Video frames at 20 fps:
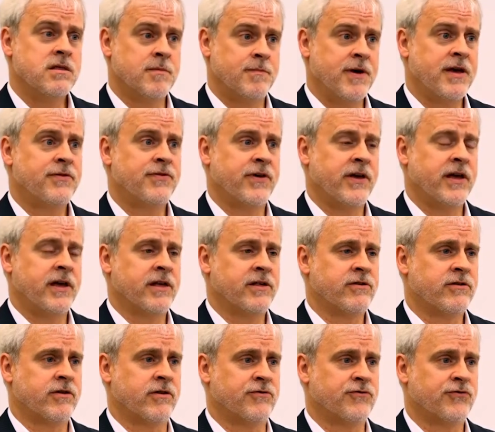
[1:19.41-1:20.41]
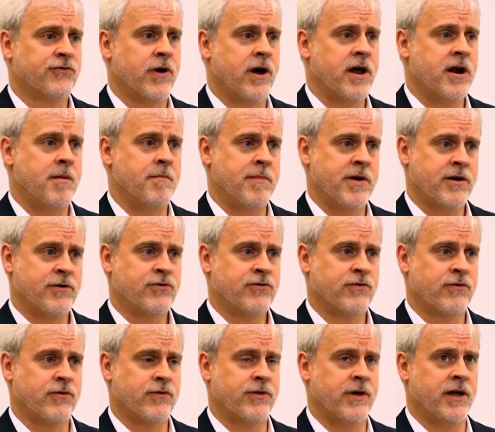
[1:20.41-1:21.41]
the big thing is to try to make
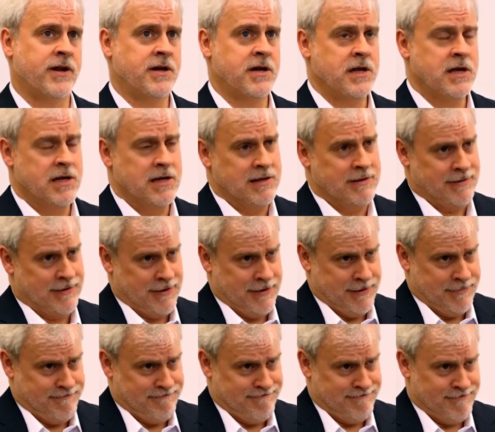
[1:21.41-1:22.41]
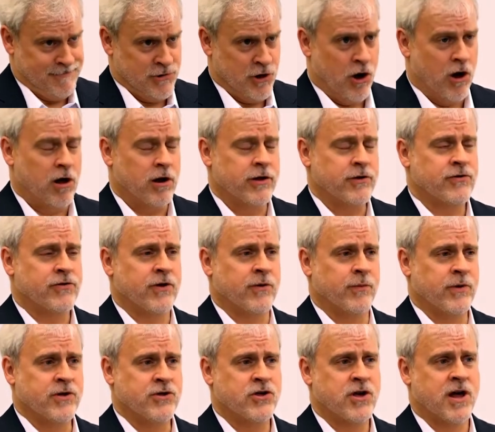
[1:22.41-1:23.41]
sure that the knowledge that
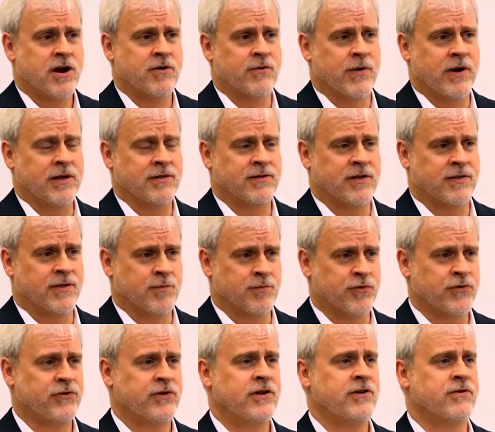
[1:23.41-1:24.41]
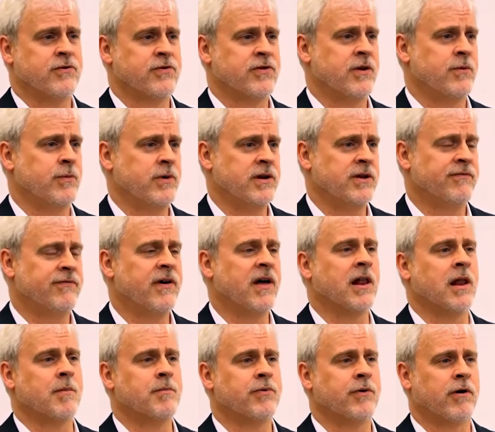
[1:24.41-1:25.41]
we generate, that the procedures that we
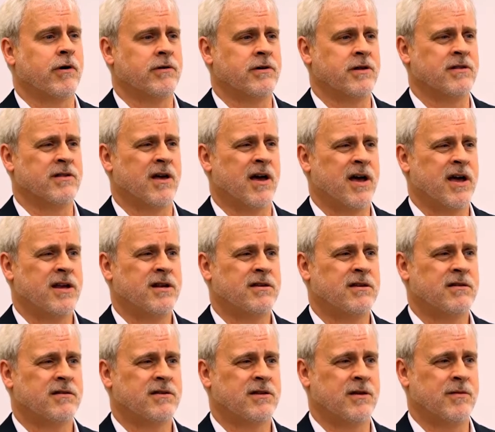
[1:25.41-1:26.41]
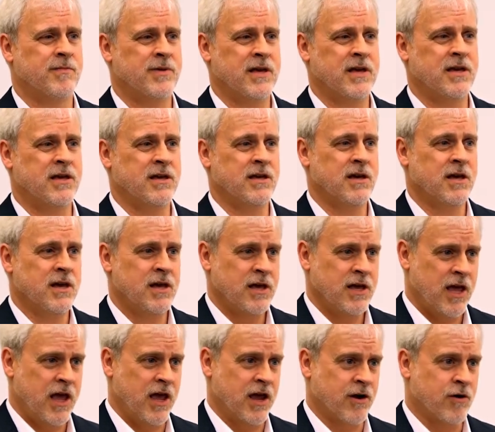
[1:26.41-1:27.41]
develop are designed to be
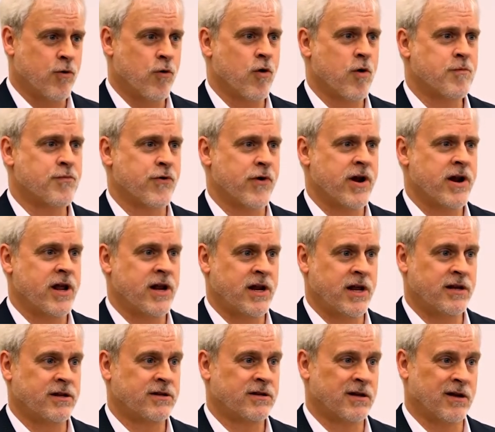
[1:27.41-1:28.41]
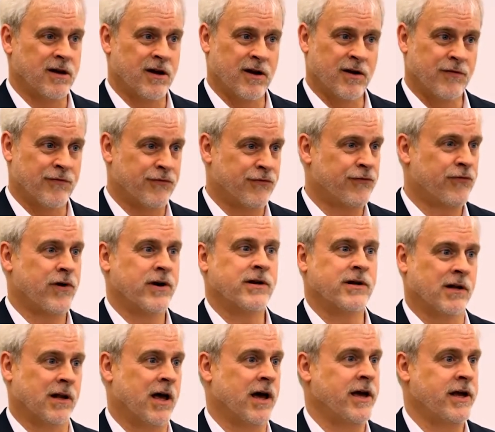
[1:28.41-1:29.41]
incorporated into
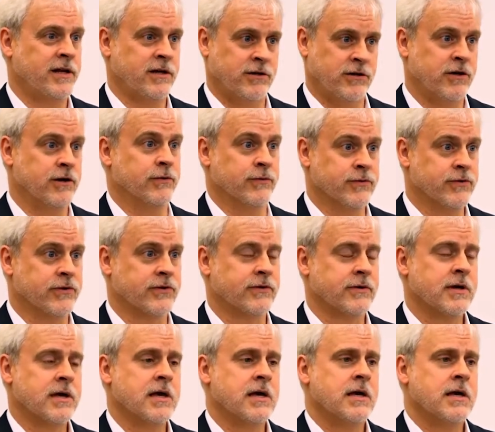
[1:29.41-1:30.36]
frontline use.